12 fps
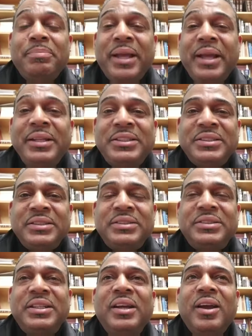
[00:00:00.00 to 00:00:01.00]

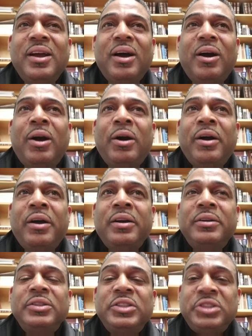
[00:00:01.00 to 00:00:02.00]
patients are
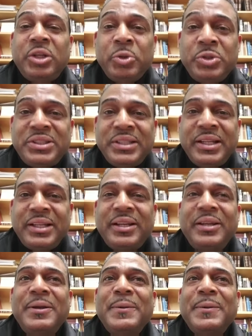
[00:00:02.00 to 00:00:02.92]
so sick,